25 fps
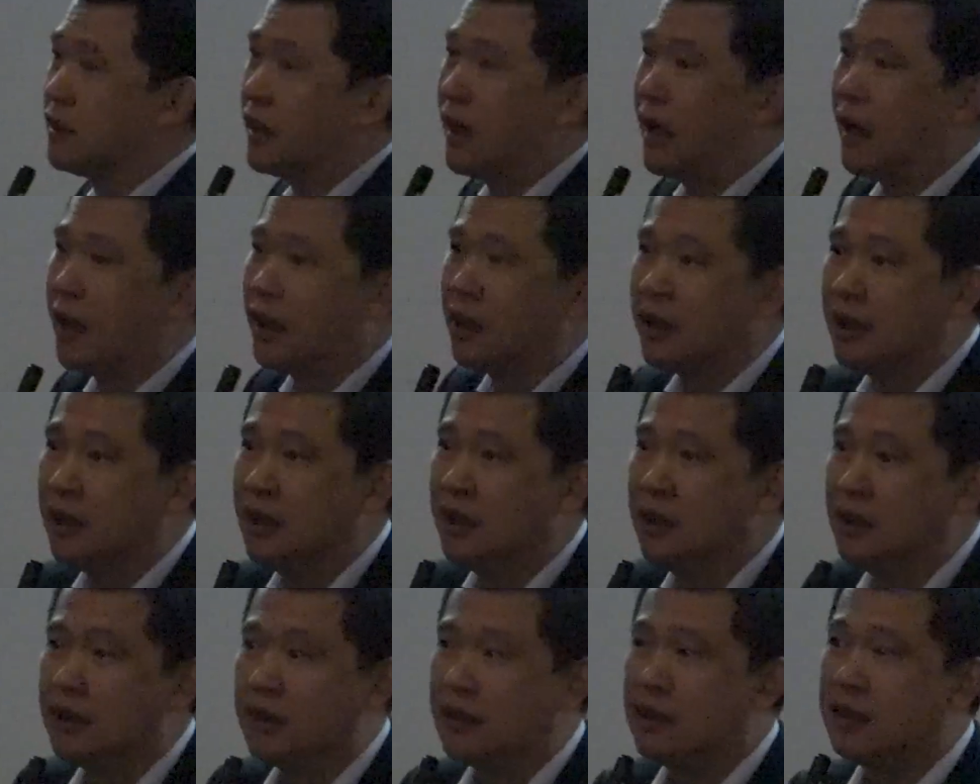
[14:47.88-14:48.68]
Yeah,
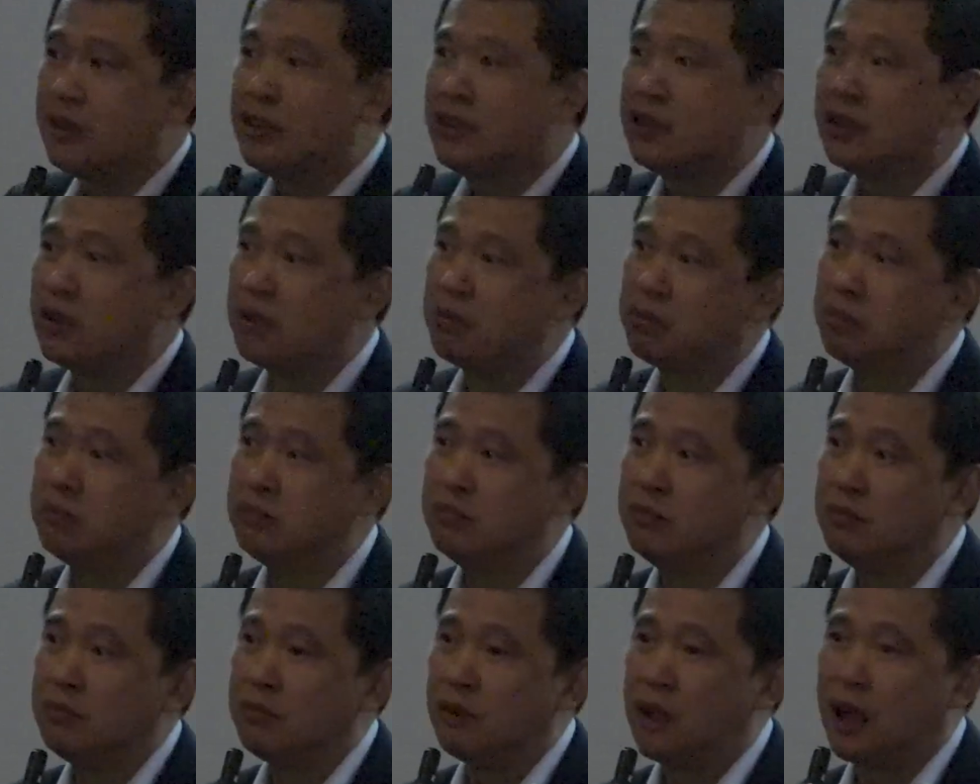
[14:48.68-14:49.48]
this is a
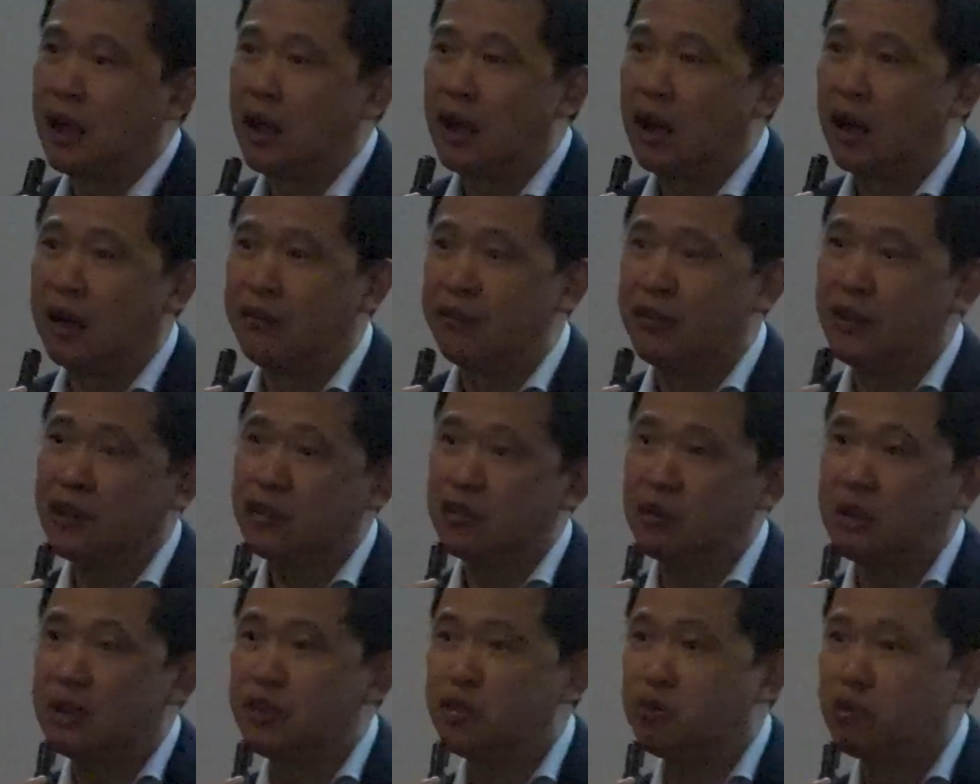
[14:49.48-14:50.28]

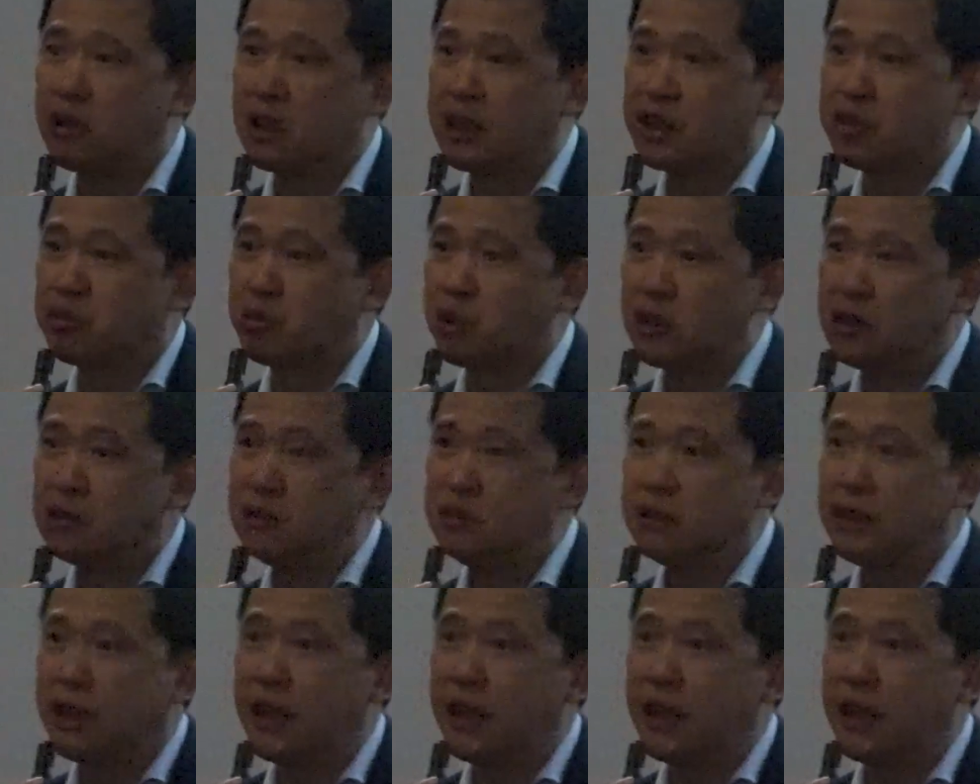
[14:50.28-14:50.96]
first one in the world as well.